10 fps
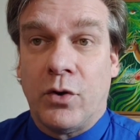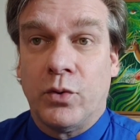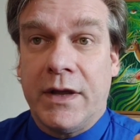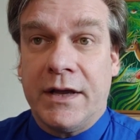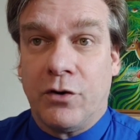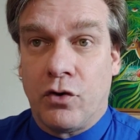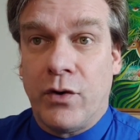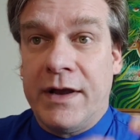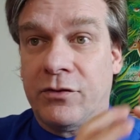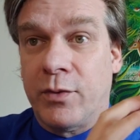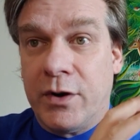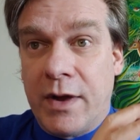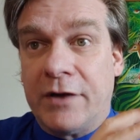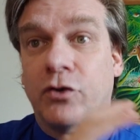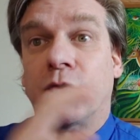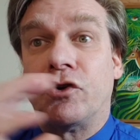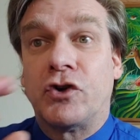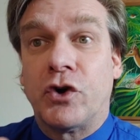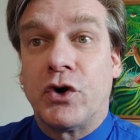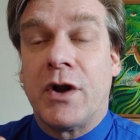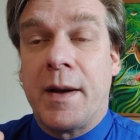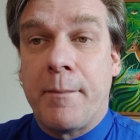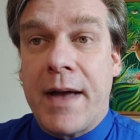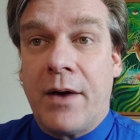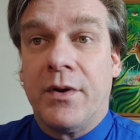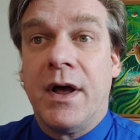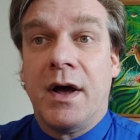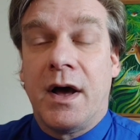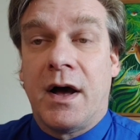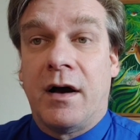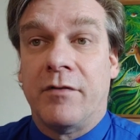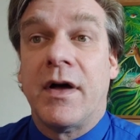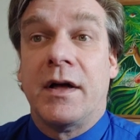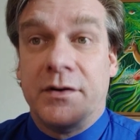only increased when you get to a certain amount of